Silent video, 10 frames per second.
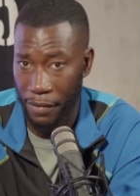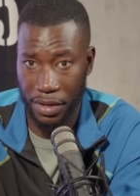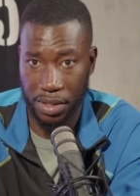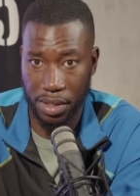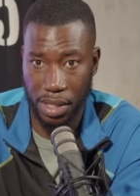I
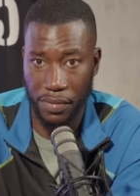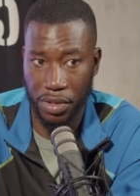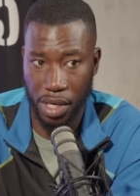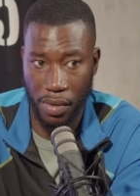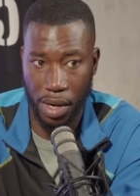think Steven
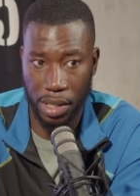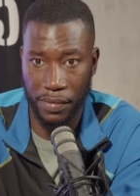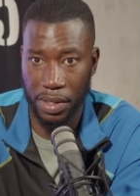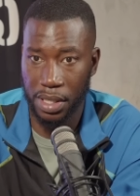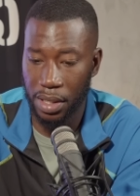Gerrard,
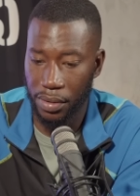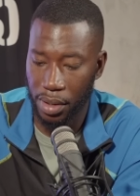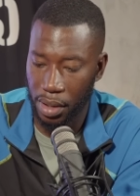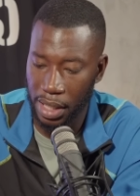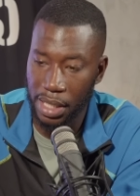even the,
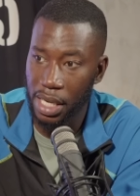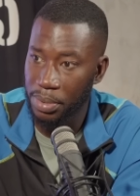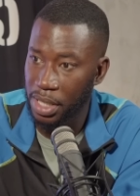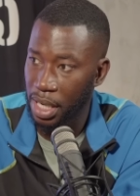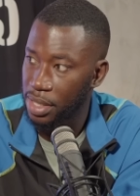the lead up
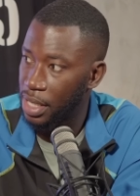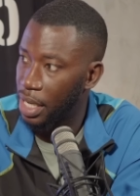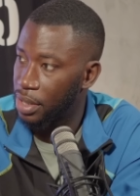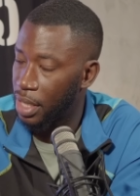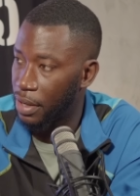to get to
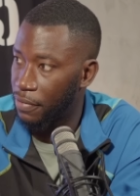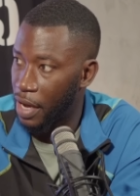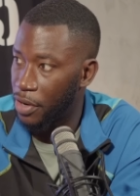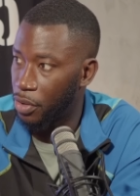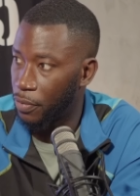that to that
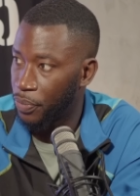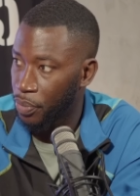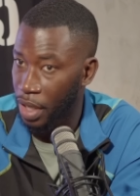final,